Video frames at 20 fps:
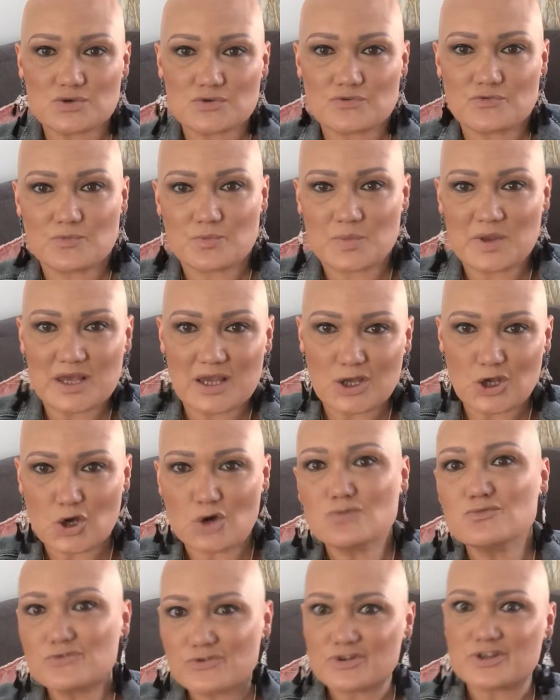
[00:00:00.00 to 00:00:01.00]
of being
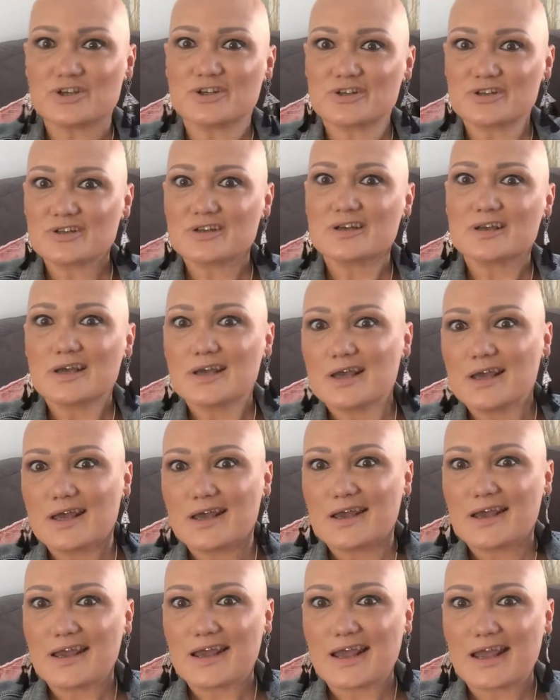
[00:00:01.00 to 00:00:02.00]
confident.
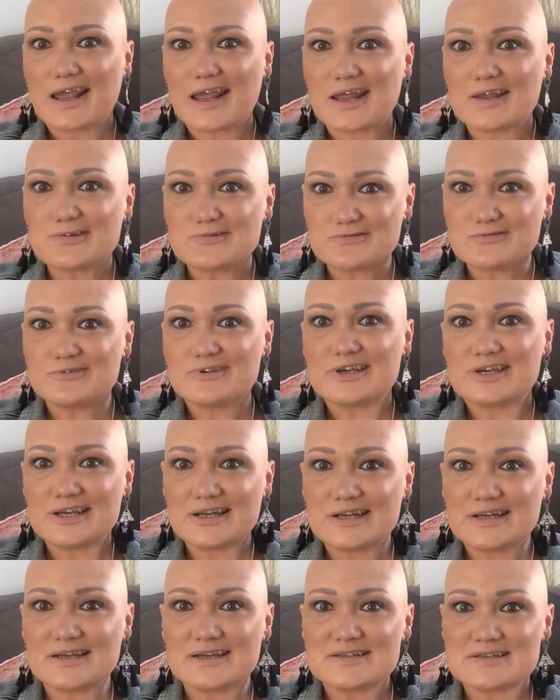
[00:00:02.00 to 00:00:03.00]
It
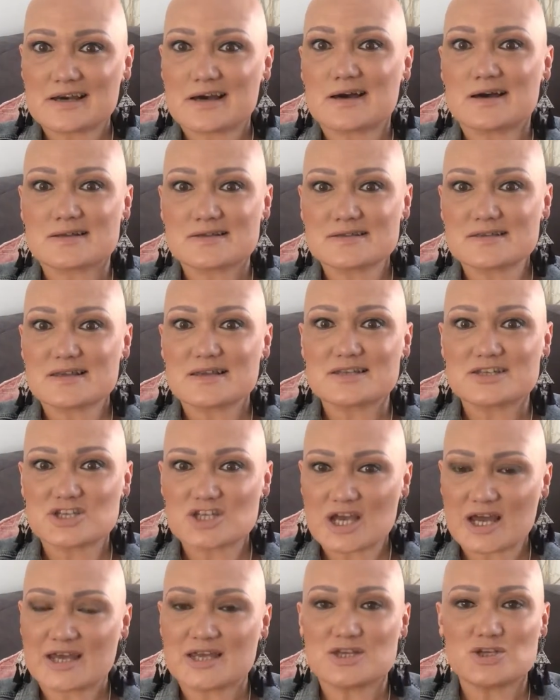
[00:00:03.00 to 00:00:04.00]
really does
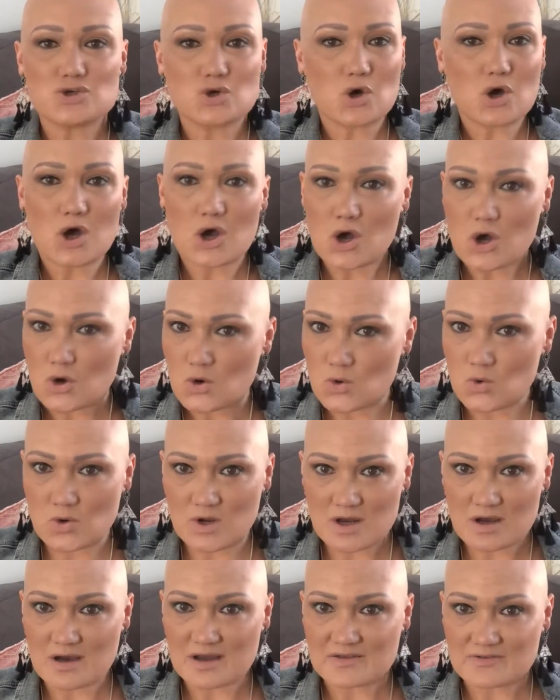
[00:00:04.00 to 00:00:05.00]
change your whole
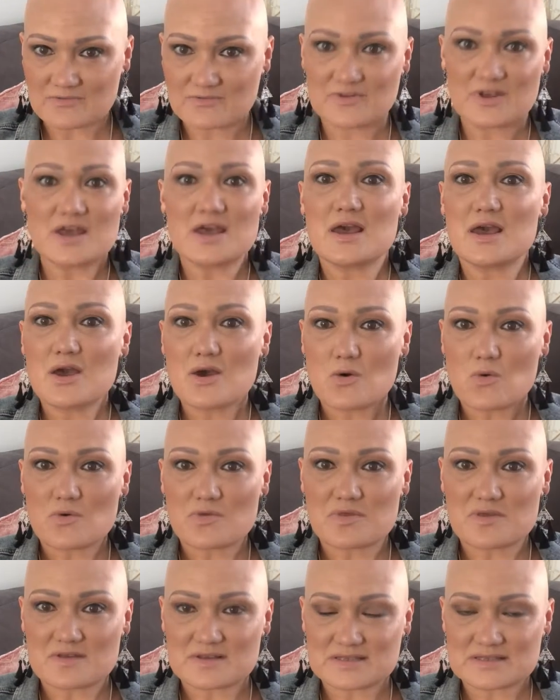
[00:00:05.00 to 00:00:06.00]
life.
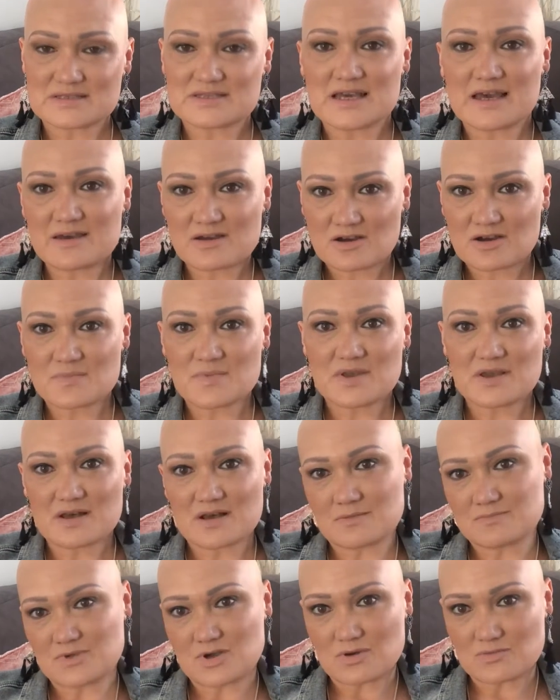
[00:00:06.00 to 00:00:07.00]
The day I
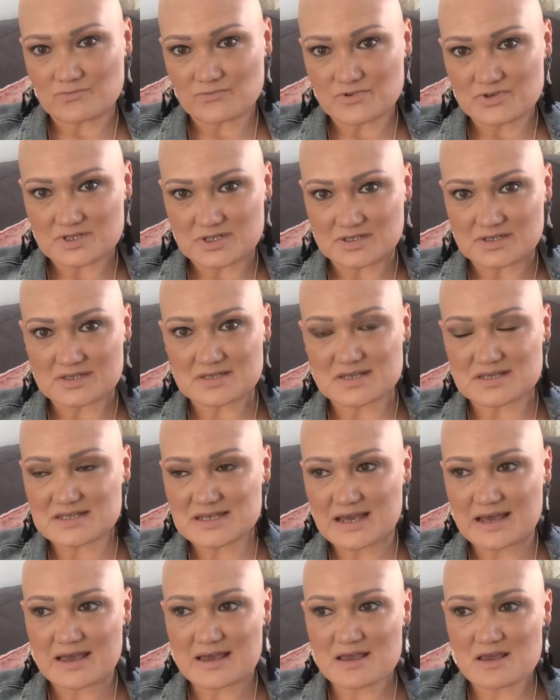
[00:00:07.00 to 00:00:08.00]
become confident, the
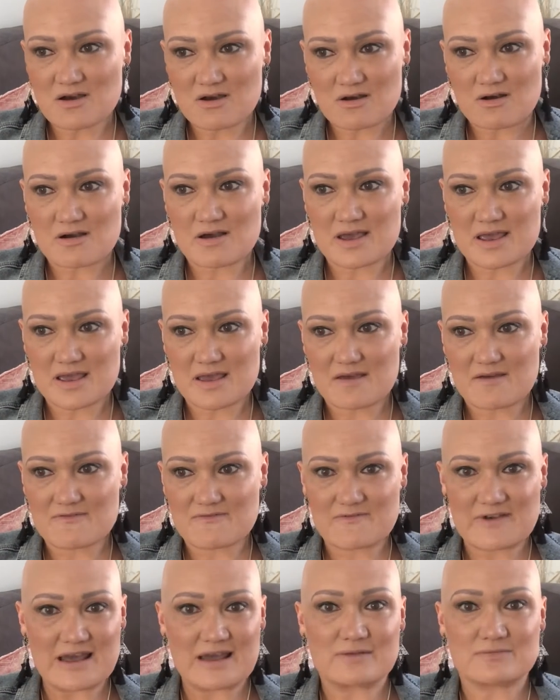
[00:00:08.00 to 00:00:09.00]
day I
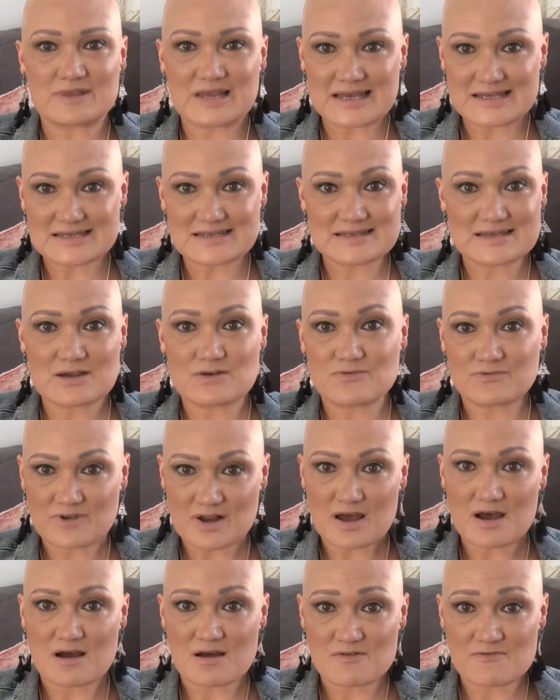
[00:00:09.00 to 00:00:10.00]
found that
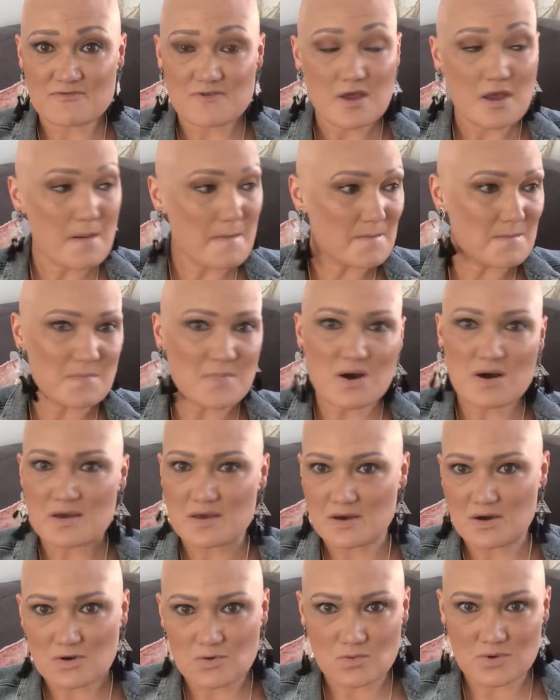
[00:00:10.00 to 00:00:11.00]
self-love,
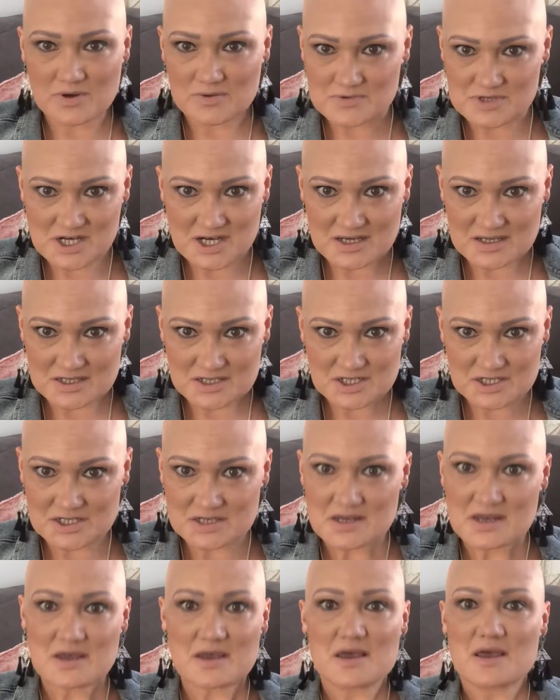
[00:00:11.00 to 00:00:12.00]
my whole world
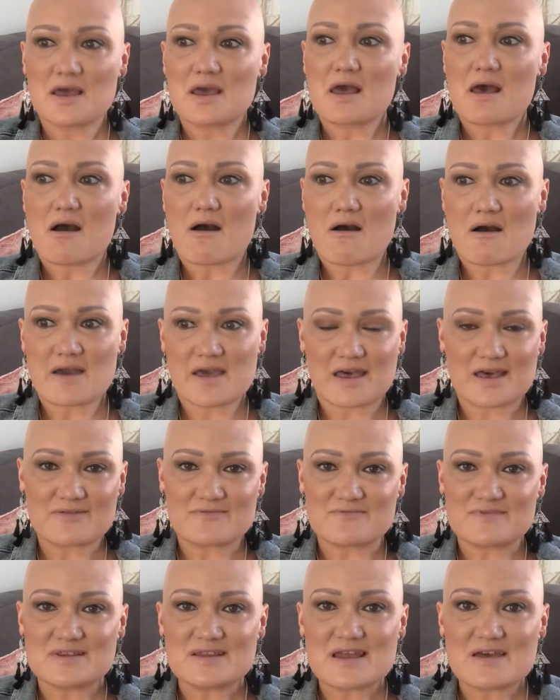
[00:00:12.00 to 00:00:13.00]
changed. I
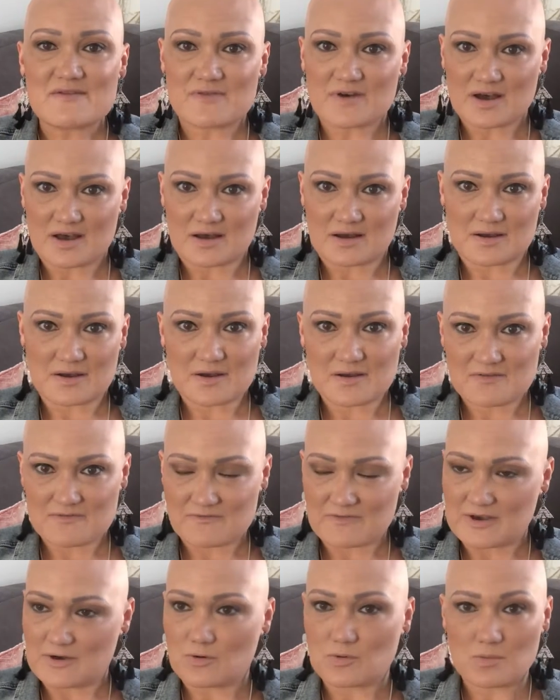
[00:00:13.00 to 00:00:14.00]
have never
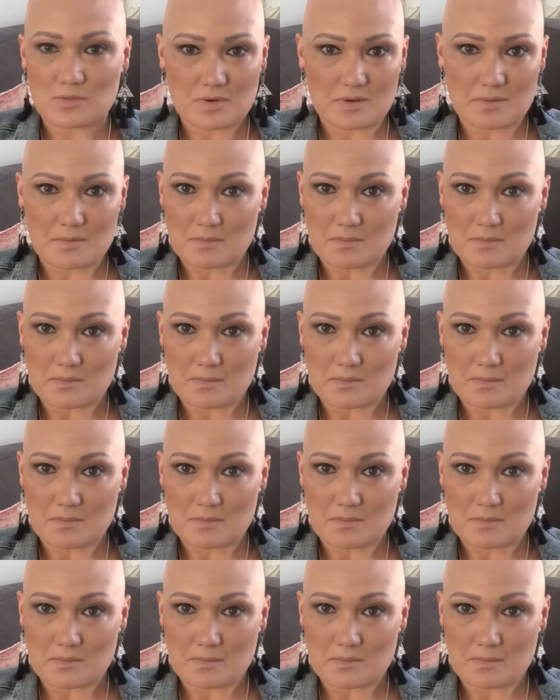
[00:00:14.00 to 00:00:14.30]
felt